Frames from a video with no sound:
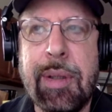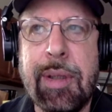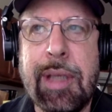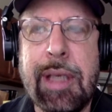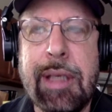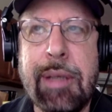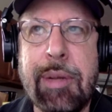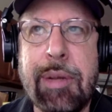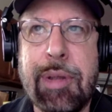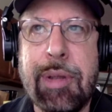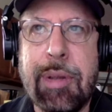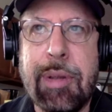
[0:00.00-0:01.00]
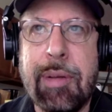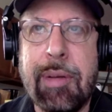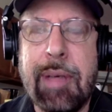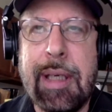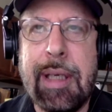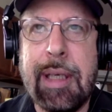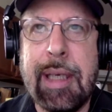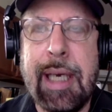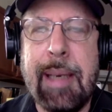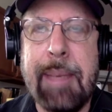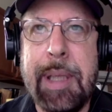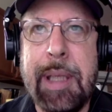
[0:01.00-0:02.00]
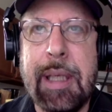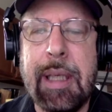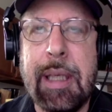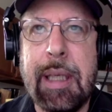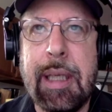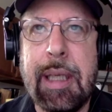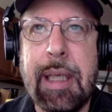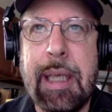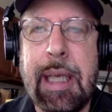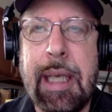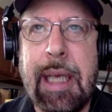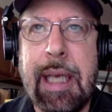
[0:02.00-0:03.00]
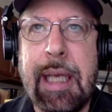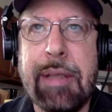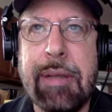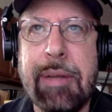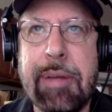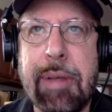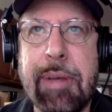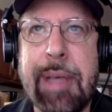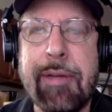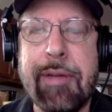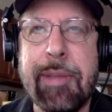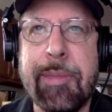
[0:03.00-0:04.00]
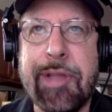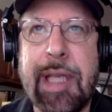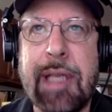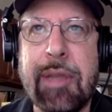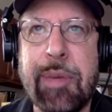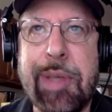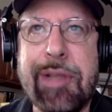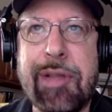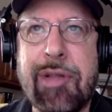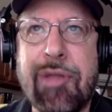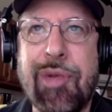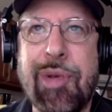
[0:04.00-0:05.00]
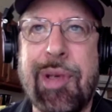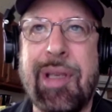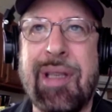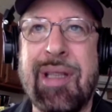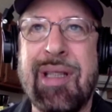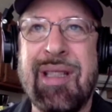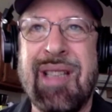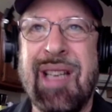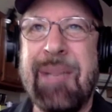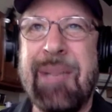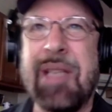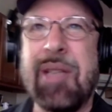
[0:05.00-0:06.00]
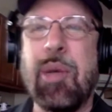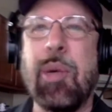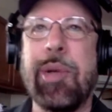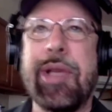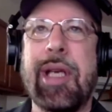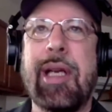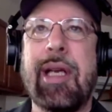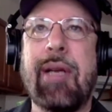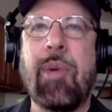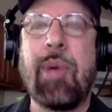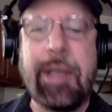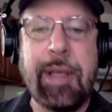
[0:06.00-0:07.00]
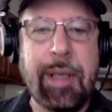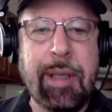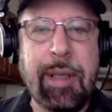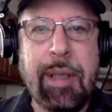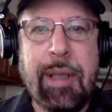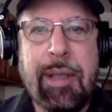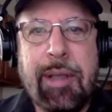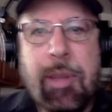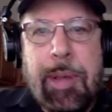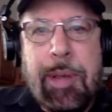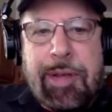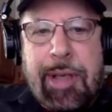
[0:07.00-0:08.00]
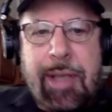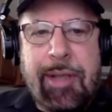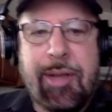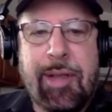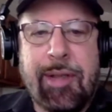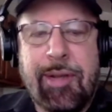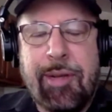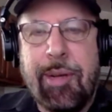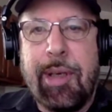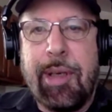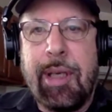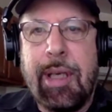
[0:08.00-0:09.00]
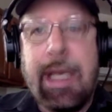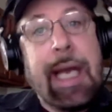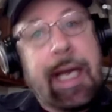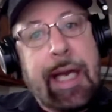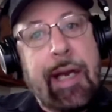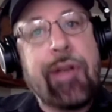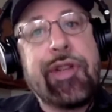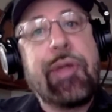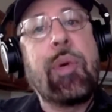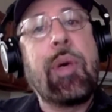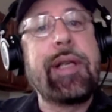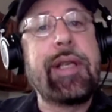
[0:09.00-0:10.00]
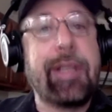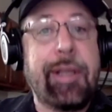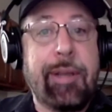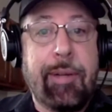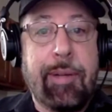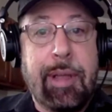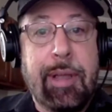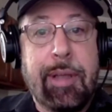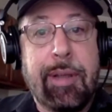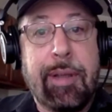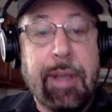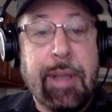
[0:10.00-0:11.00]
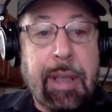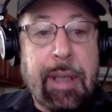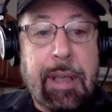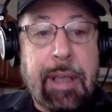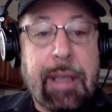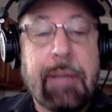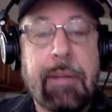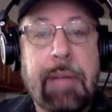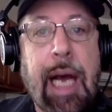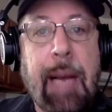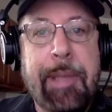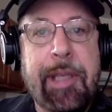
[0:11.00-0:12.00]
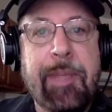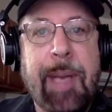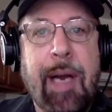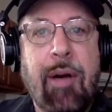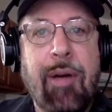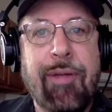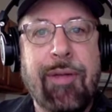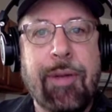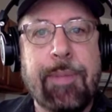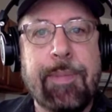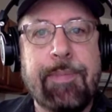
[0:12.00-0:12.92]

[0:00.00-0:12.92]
that you shouldn't write copy and you don't have some solid reasons for it, I'm not cool with that. I, I want you to know both sides of the story. And I also want you to know this that copy is powerful.